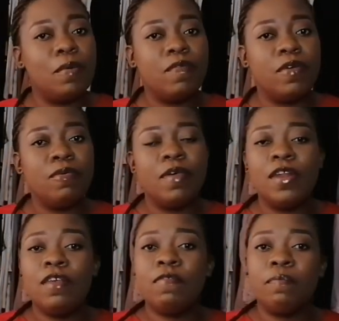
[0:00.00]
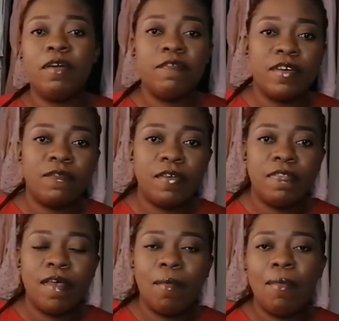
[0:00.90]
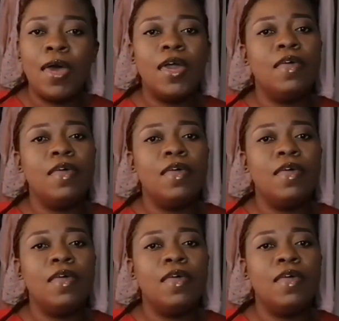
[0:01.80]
perfume that is perfect for summer,